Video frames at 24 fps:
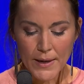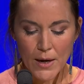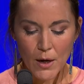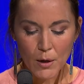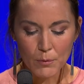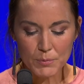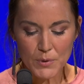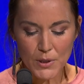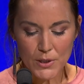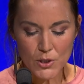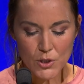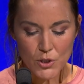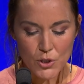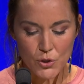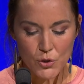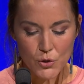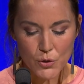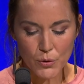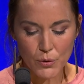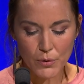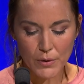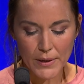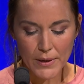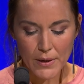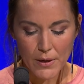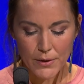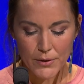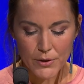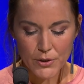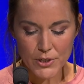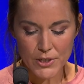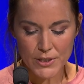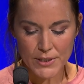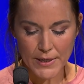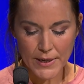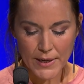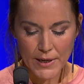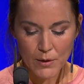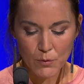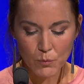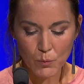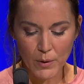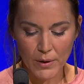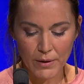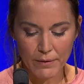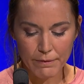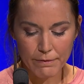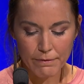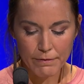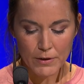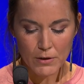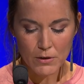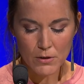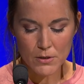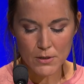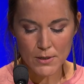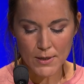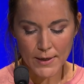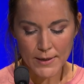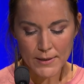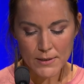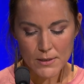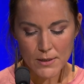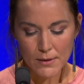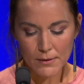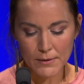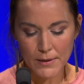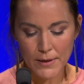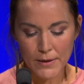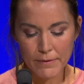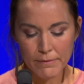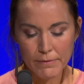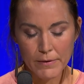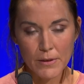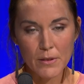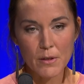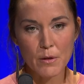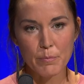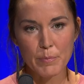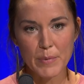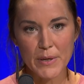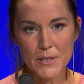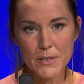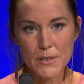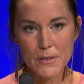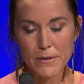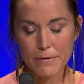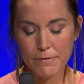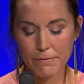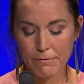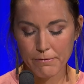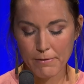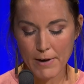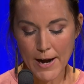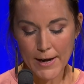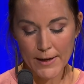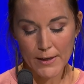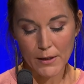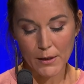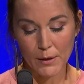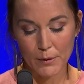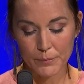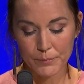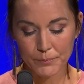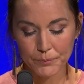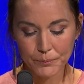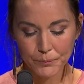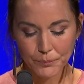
helped us to truly understand what it feels like to live in the midst of fracking.